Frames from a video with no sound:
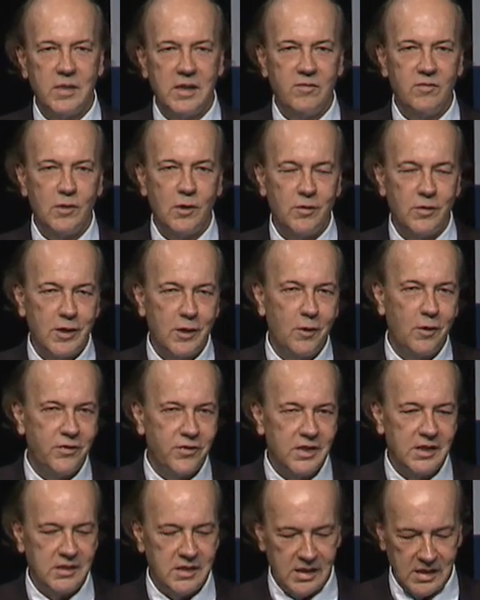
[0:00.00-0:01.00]
even though they all
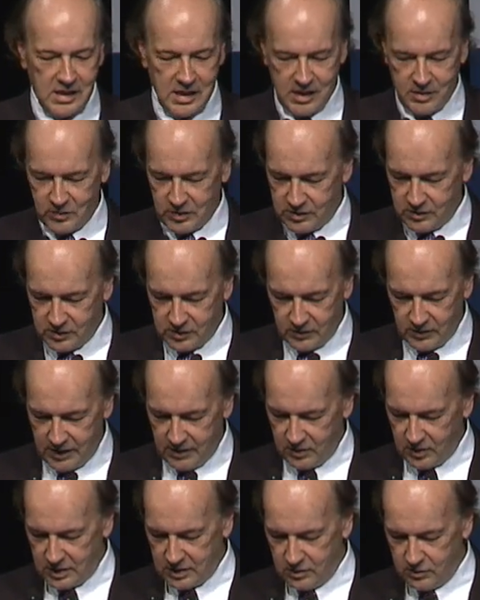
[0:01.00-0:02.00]
think they can because they're
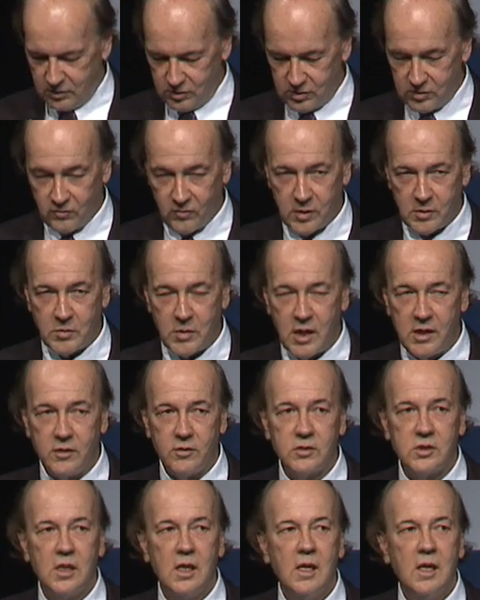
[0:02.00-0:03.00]
arrogant, use the wrong
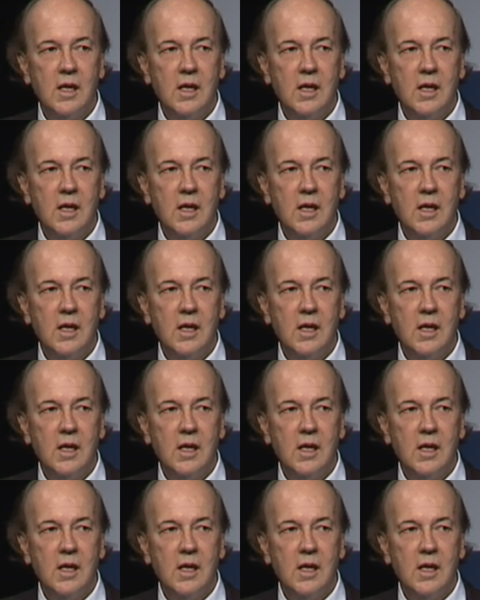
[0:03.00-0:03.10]
models,